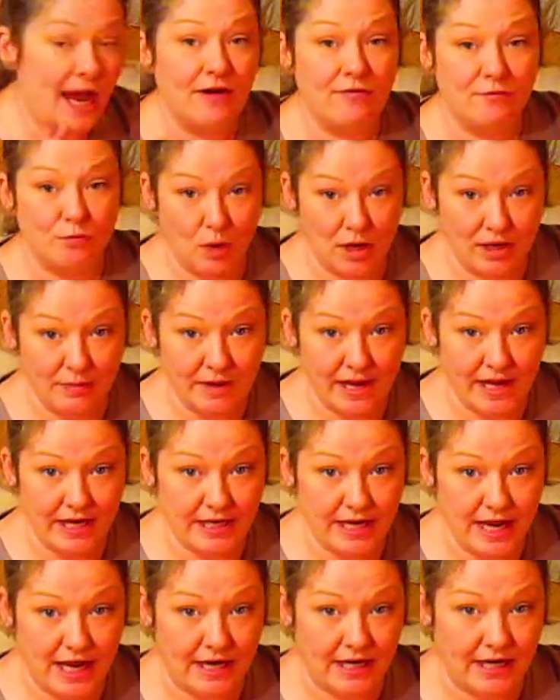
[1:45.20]
of one
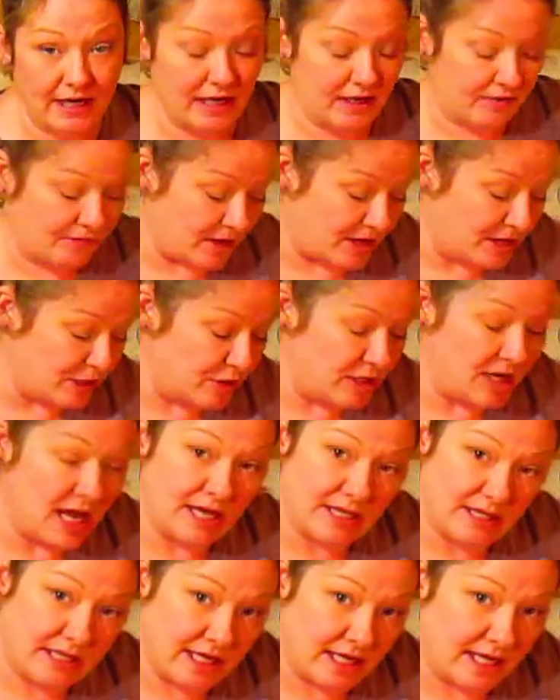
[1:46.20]
bandana, if I do it
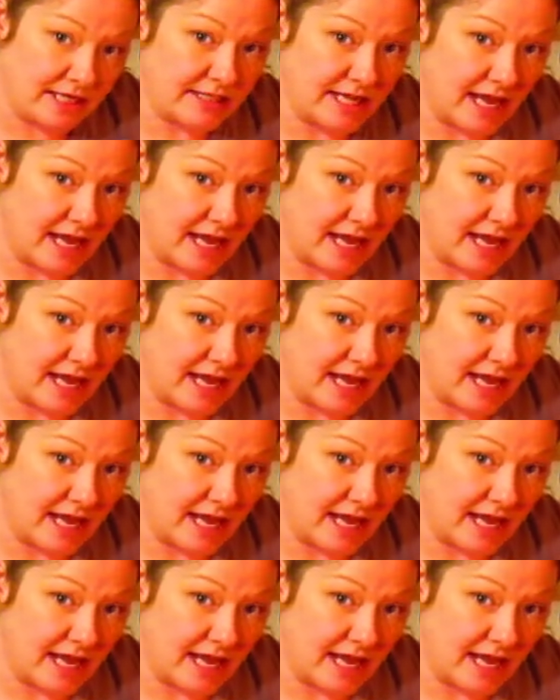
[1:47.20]
like this,